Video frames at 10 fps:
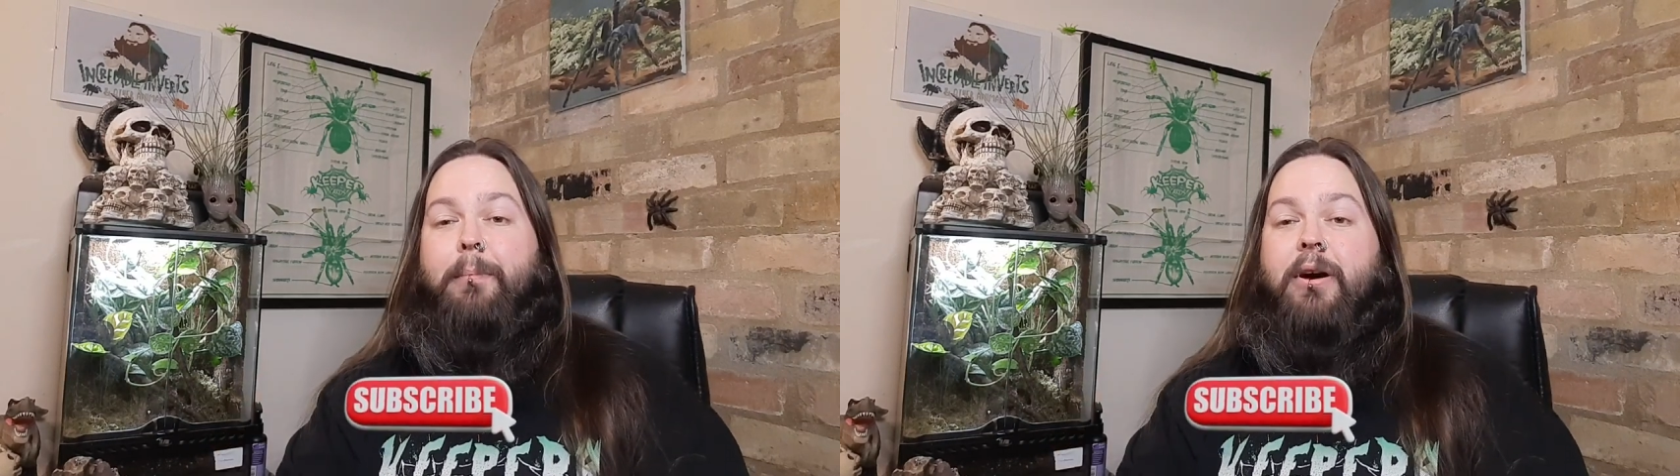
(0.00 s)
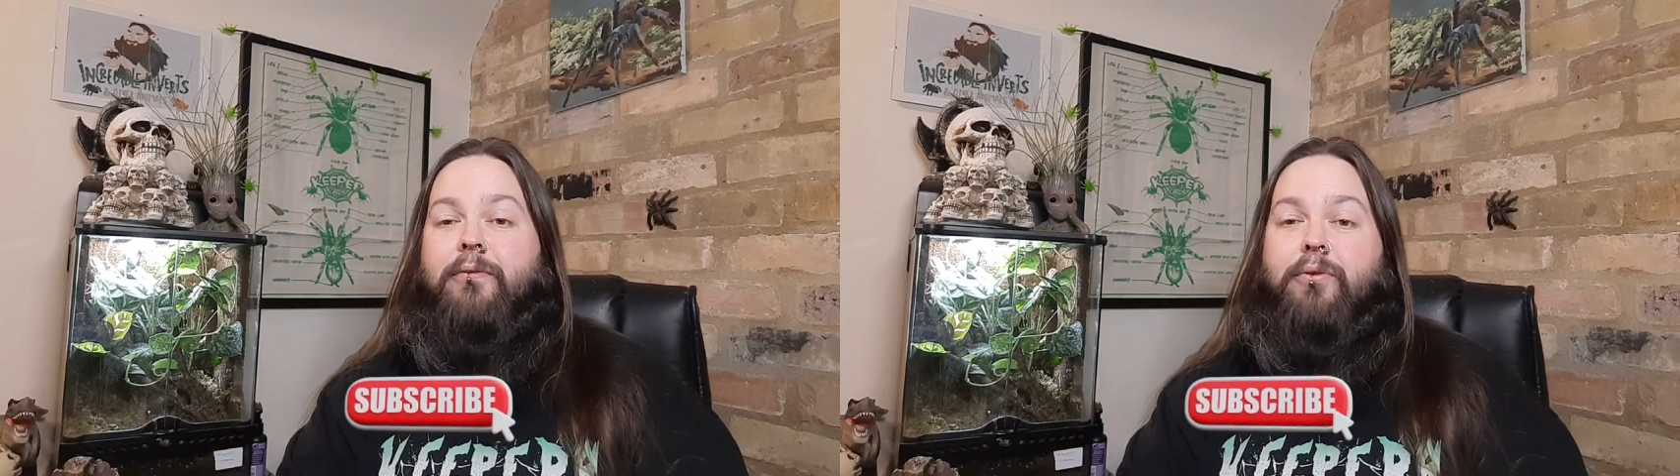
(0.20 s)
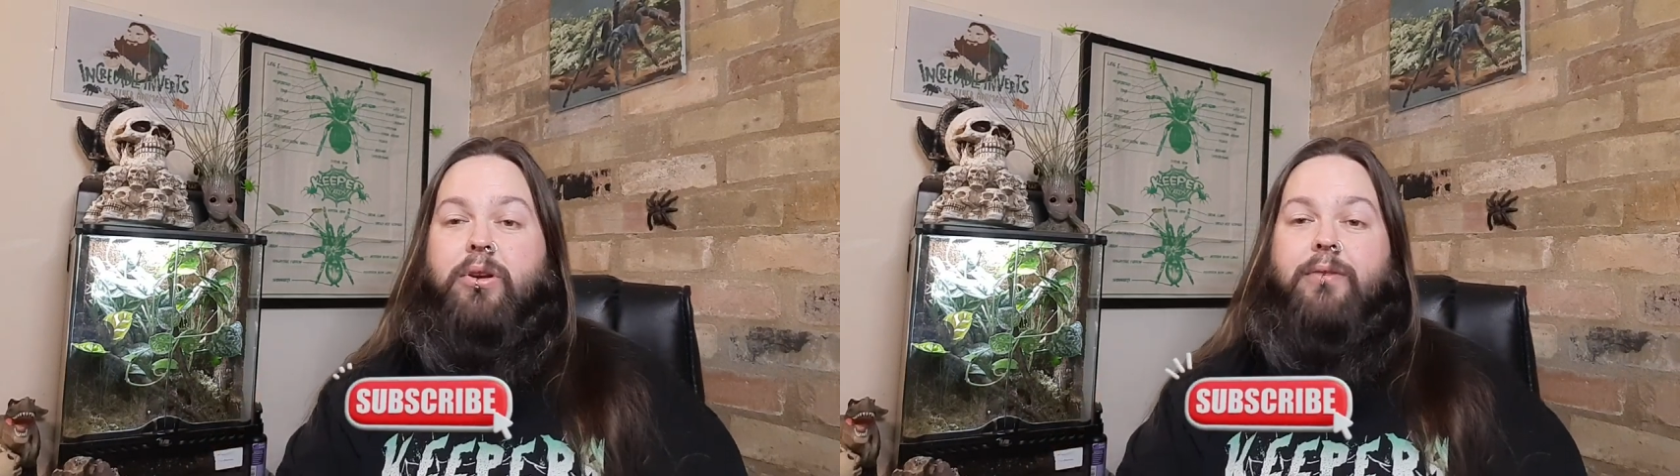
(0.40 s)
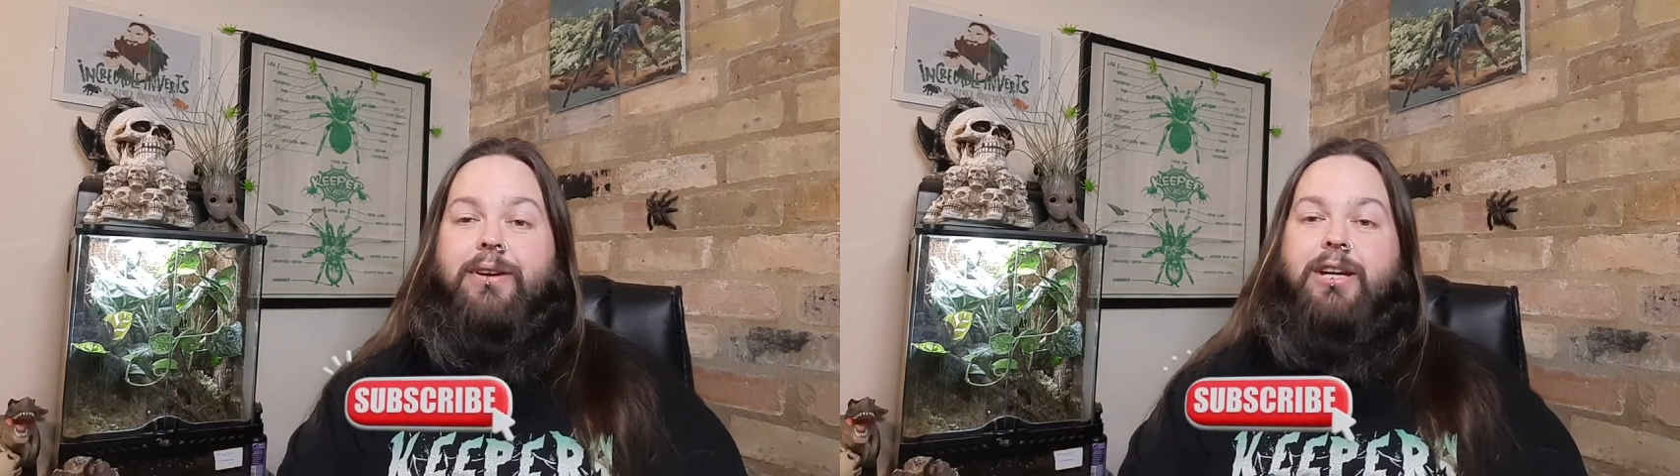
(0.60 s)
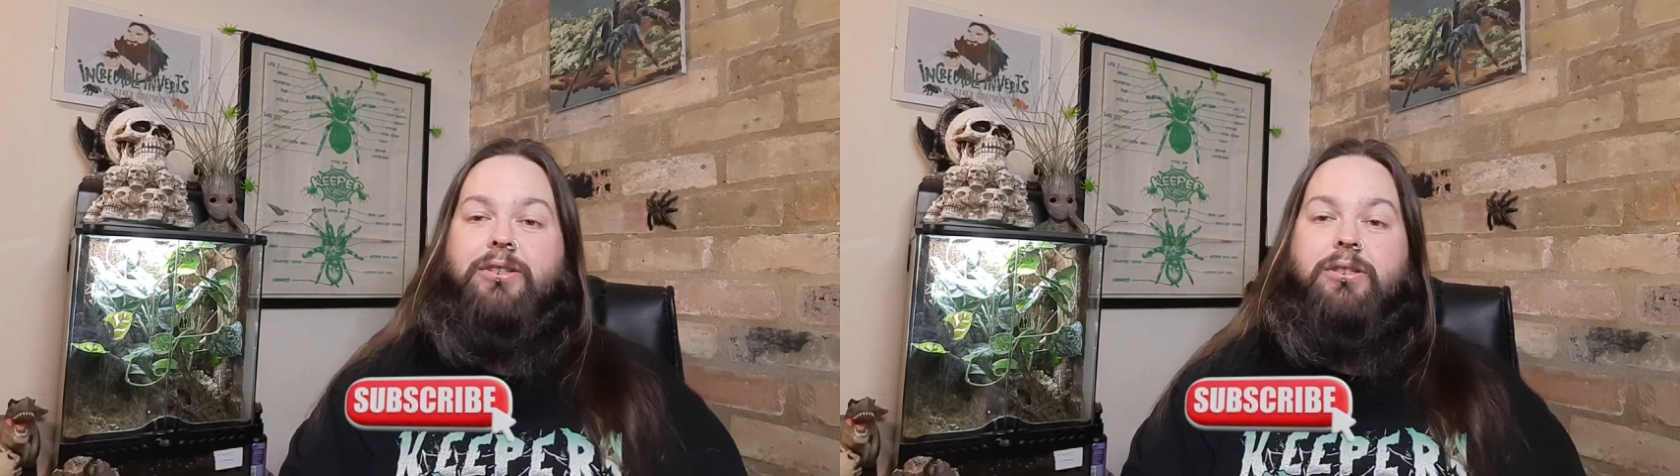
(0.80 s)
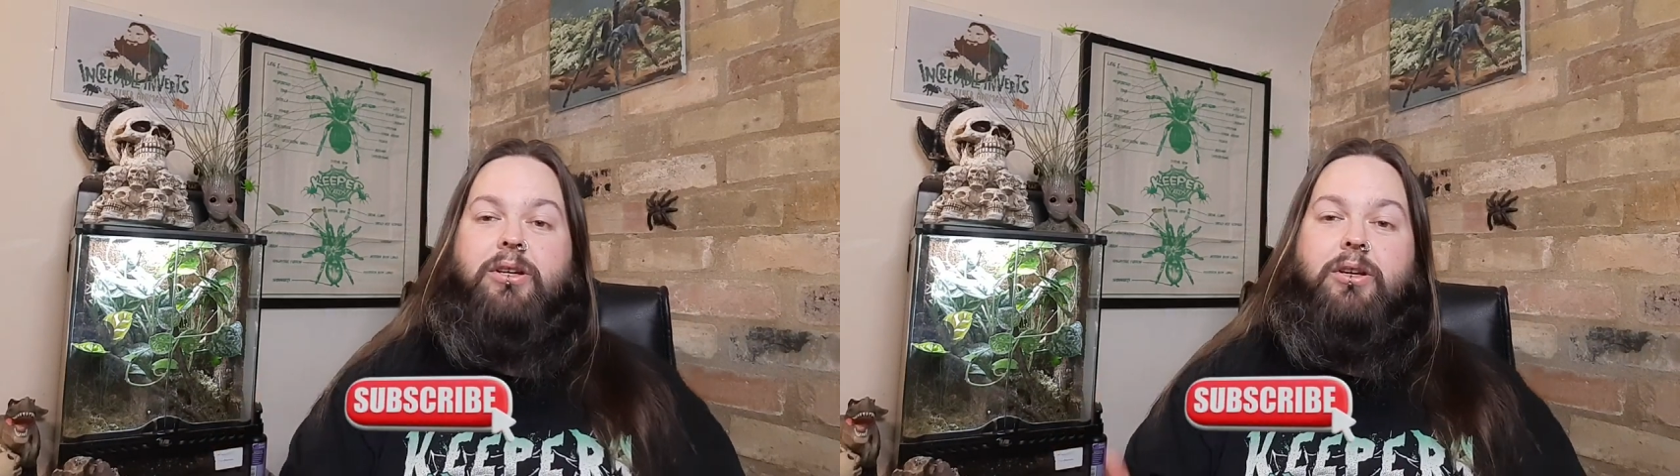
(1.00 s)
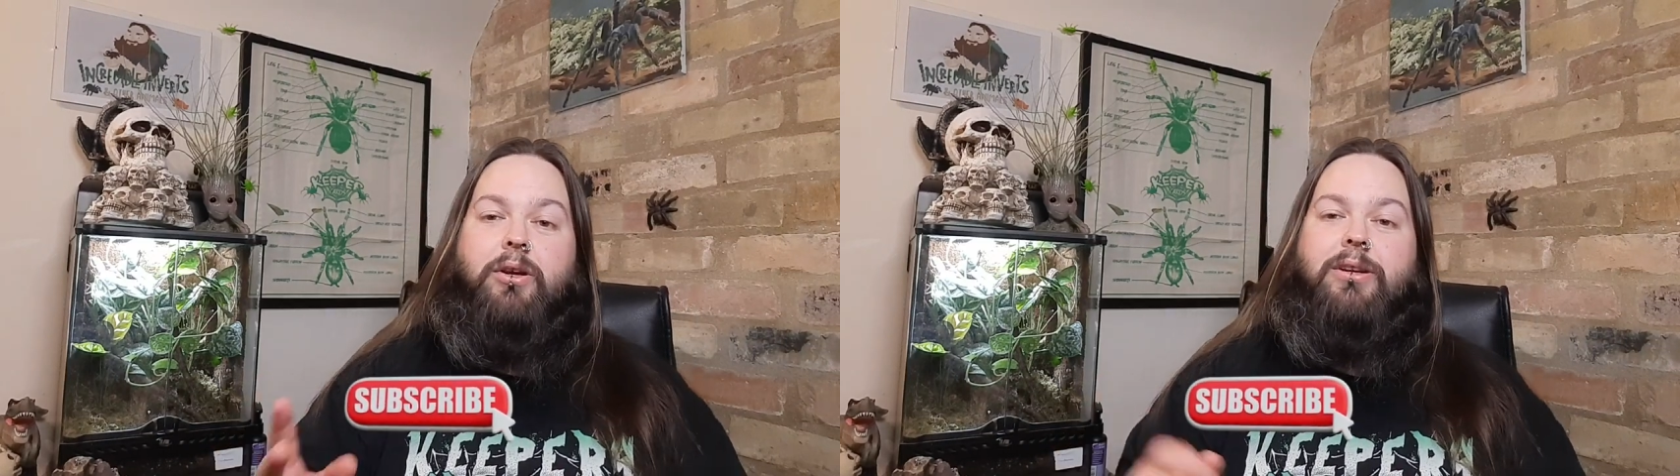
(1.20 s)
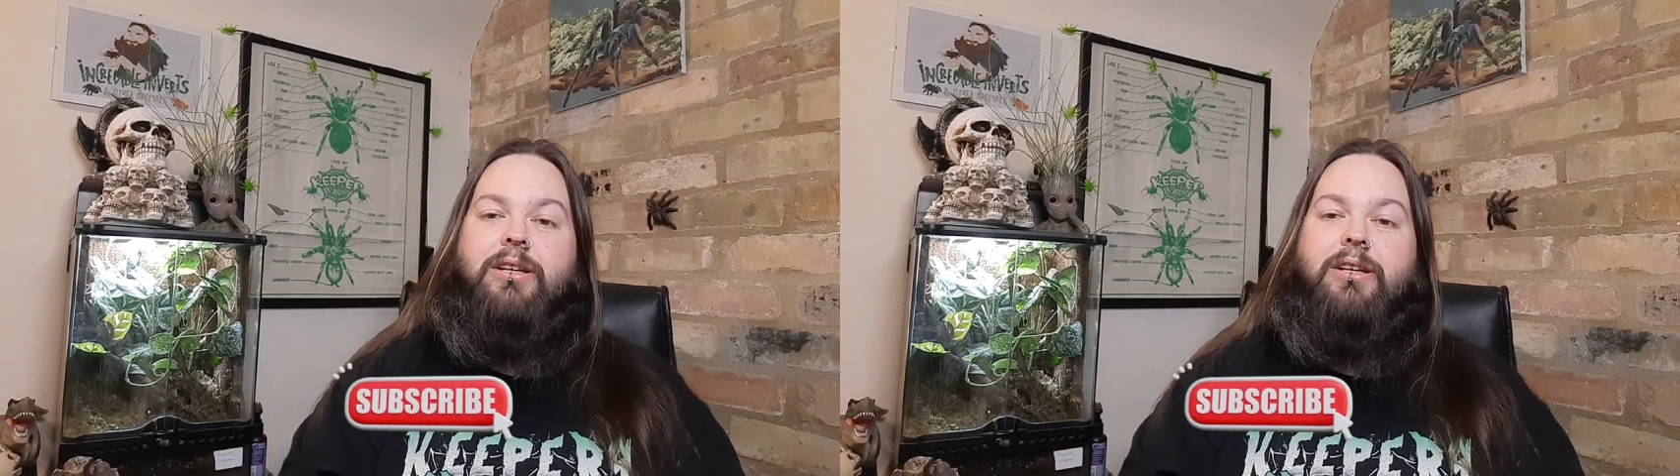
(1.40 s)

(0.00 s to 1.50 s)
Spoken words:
that bell for notifications so you know